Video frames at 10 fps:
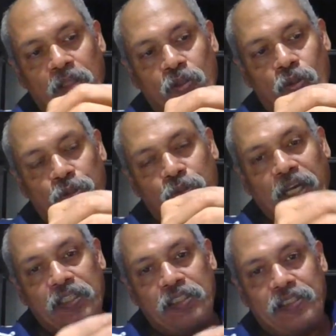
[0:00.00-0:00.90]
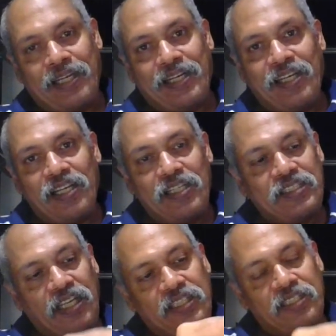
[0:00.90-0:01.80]
though you can technically
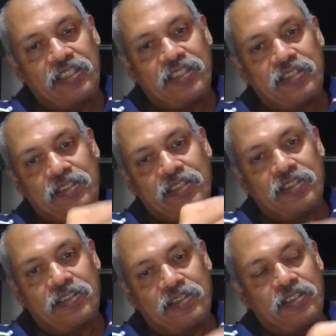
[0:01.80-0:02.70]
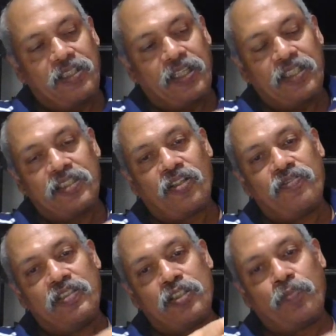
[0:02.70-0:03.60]
say that the thickness
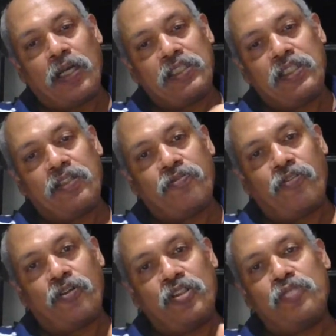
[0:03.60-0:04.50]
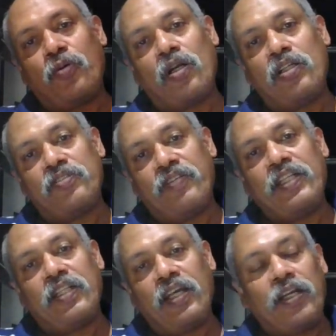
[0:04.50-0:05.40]
of this plastic for this bottle is very
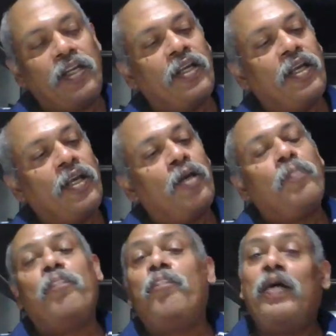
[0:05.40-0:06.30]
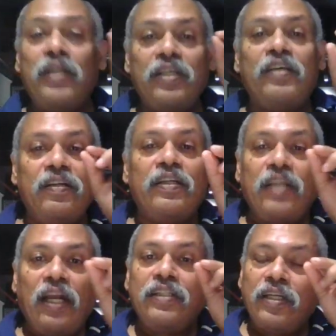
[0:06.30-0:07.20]
thin, but even
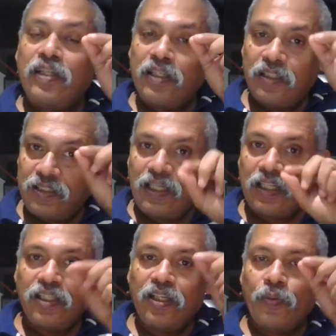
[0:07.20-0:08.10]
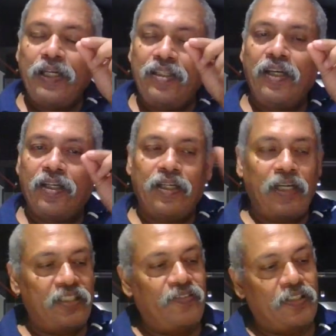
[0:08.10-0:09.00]
that thin is actually quite thick
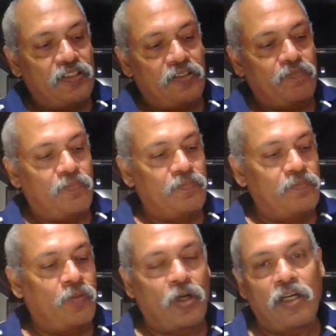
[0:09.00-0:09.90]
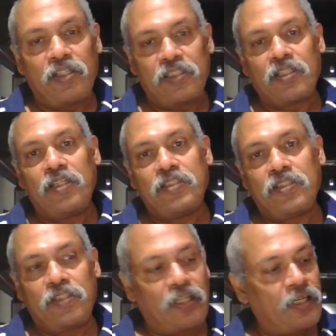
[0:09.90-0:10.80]
as far as the modeler is
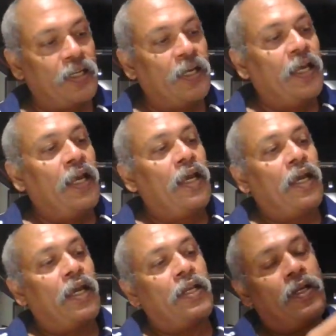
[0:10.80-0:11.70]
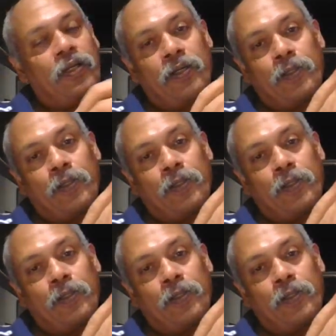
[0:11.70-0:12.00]
concerned. And